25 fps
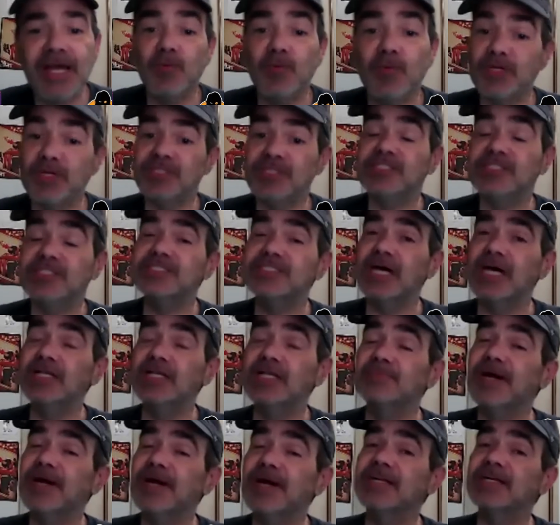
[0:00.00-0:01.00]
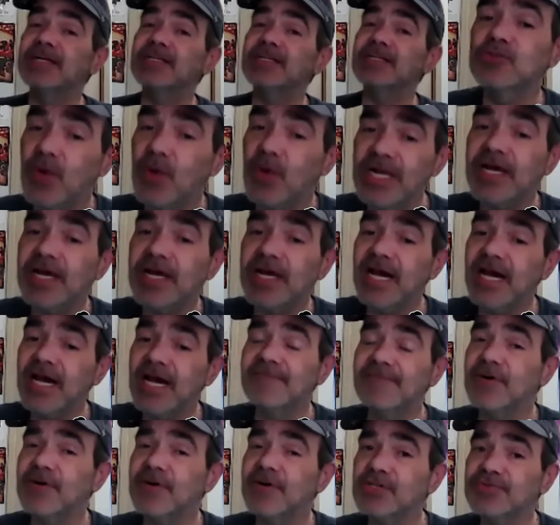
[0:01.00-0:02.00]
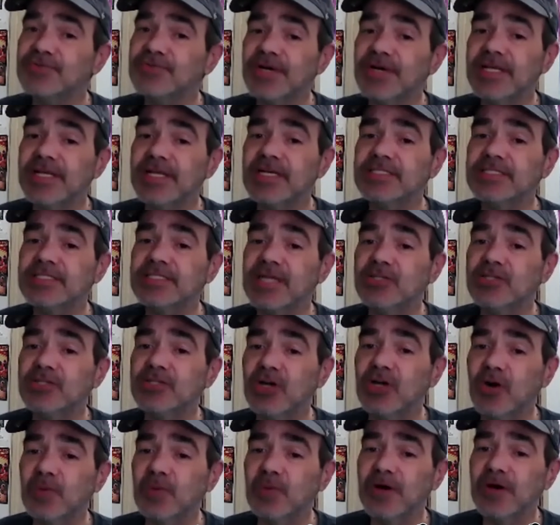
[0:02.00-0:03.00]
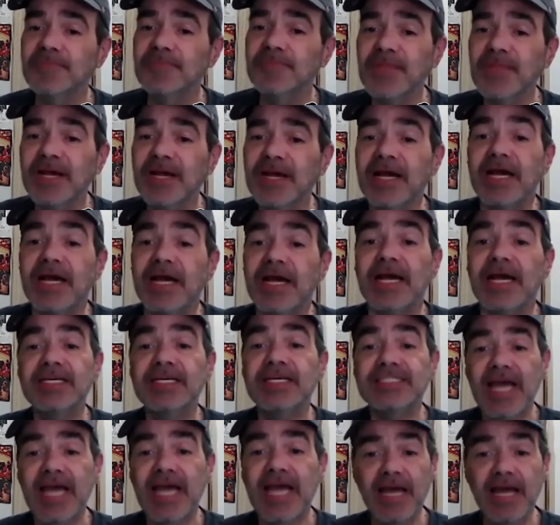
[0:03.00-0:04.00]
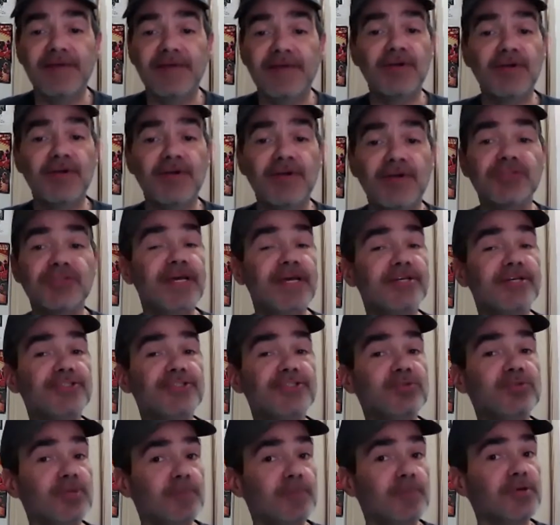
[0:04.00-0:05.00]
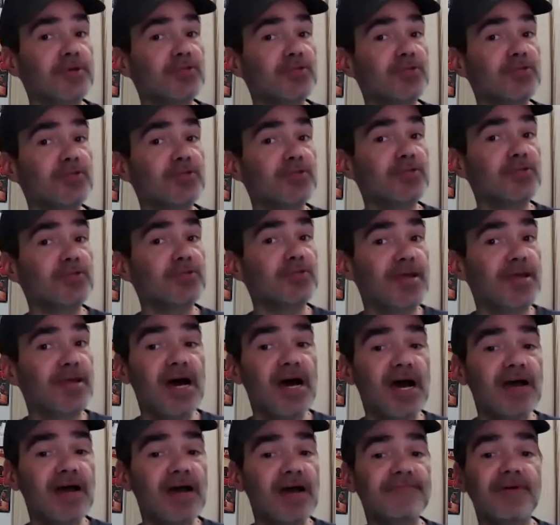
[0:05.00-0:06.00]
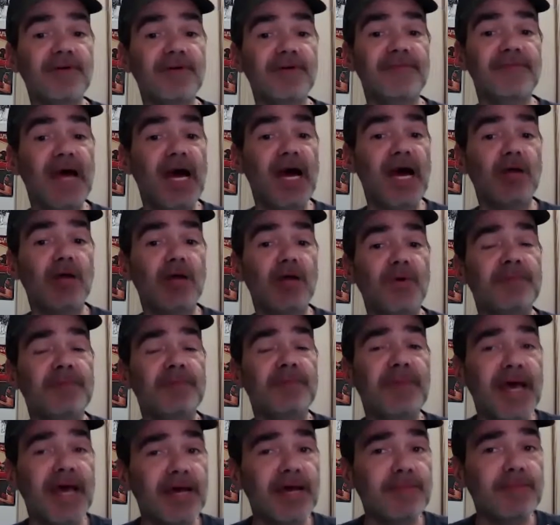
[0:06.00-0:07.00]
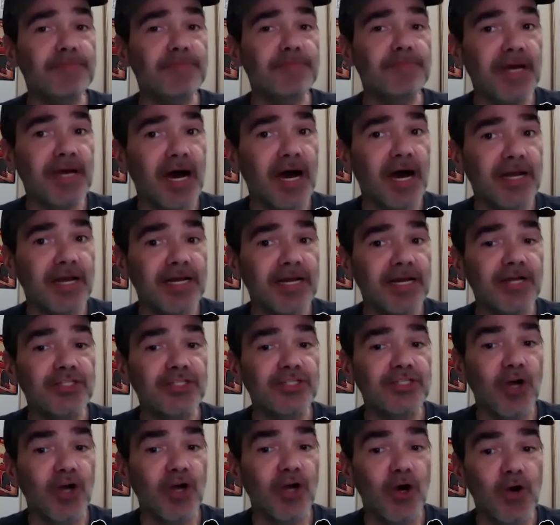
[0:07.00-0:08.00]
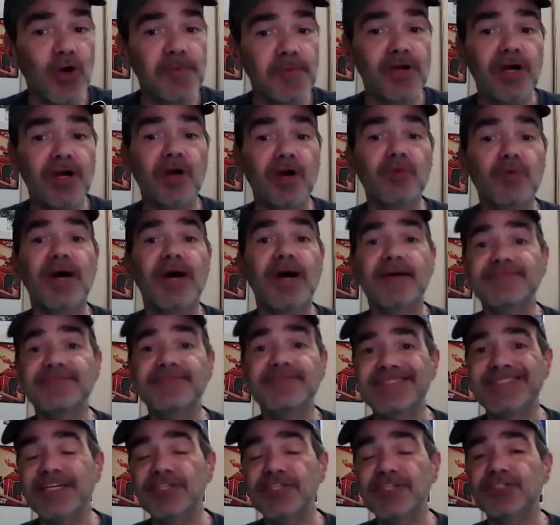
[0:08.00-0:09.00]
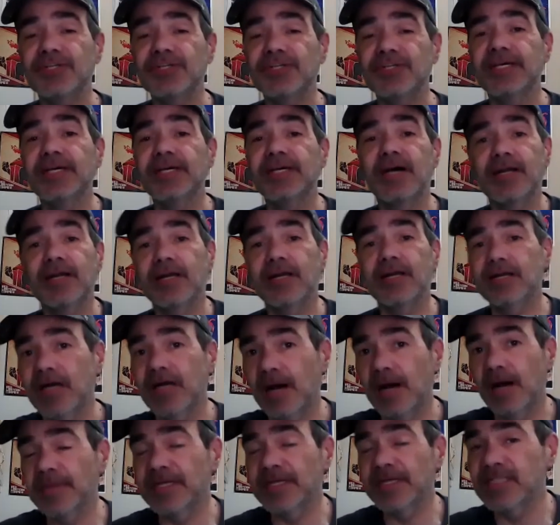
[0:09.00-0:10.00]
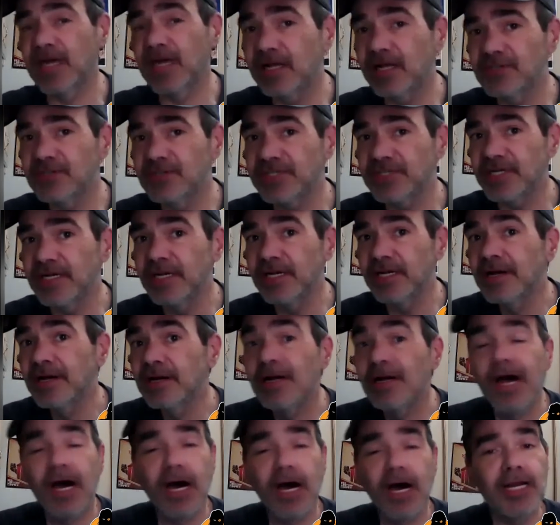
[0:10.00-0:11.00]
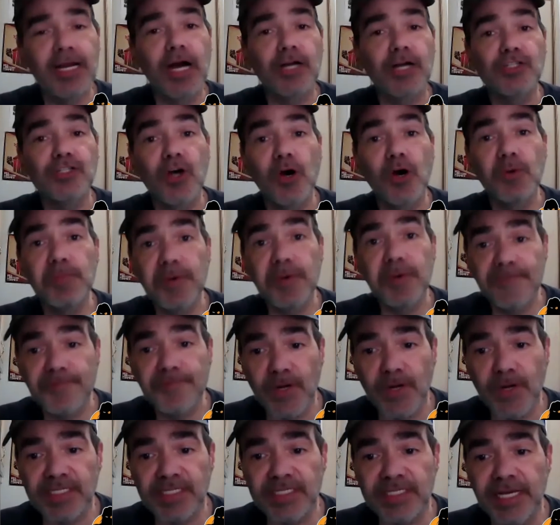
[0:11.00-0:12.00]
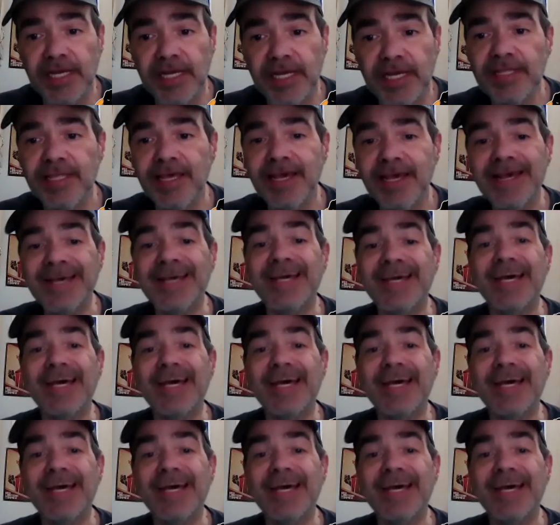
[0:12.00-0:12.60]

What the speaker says: which is celebrating their 20th anniversary this October. His anniversary issue, number 25 of Halloween Man Beyond October, arrives digitally on Comixology on October 14th,